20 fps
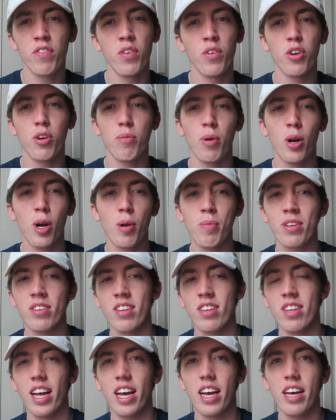fulfill your
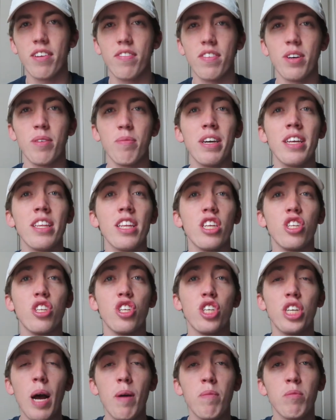purpose in life. In the
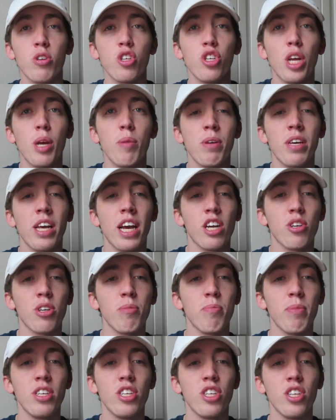chapter, JP
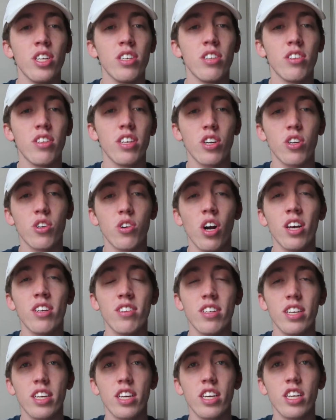actually mentions the
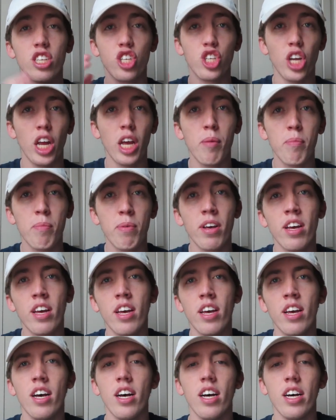acrostic SHAPE,
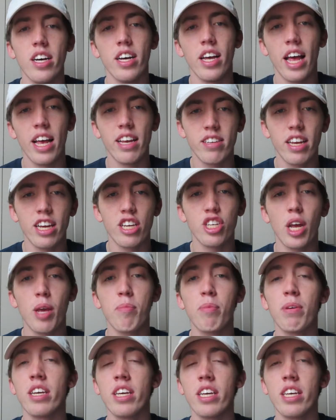
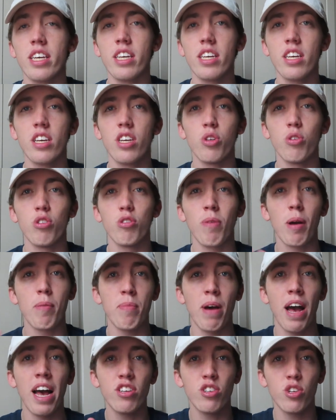SHAPE, used by
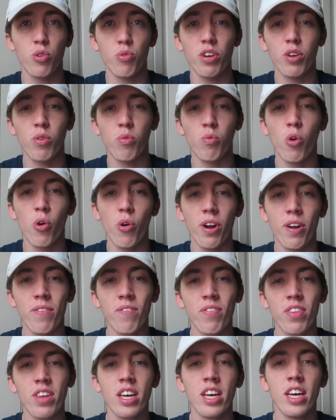Pastor Rick Warren,
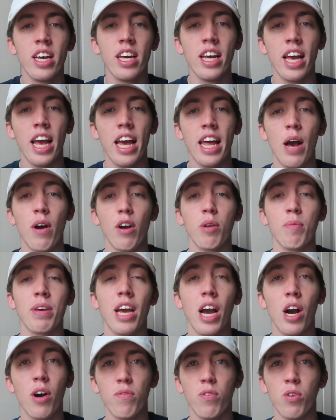and how it can be
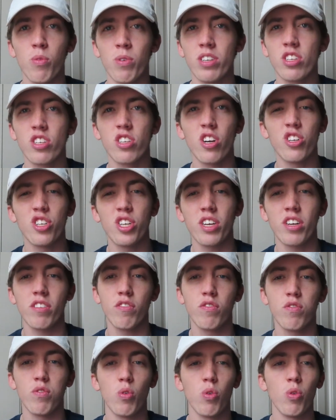helpful when
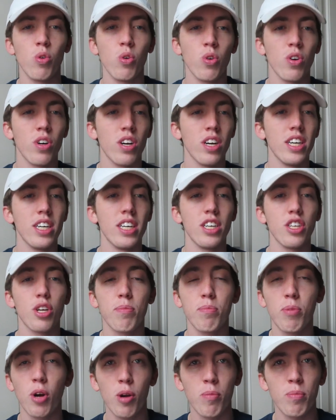searching for
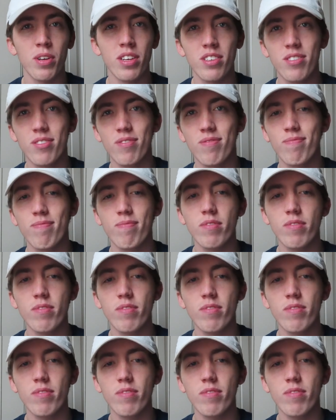your purpose.